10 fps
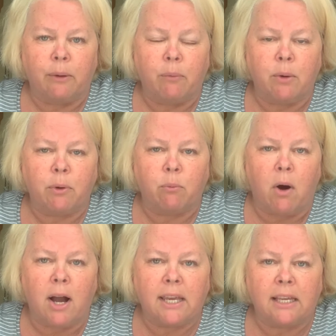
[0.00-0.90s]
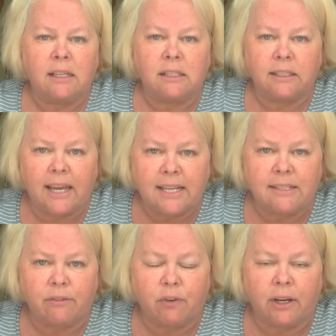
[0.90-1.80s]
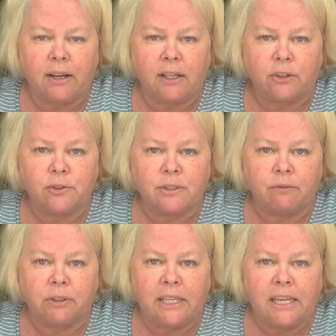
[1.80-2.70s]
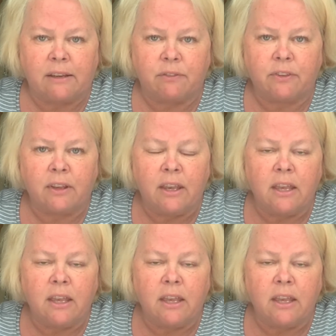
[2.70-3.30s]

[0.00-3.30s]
and we would walk and collect different colors of leaves.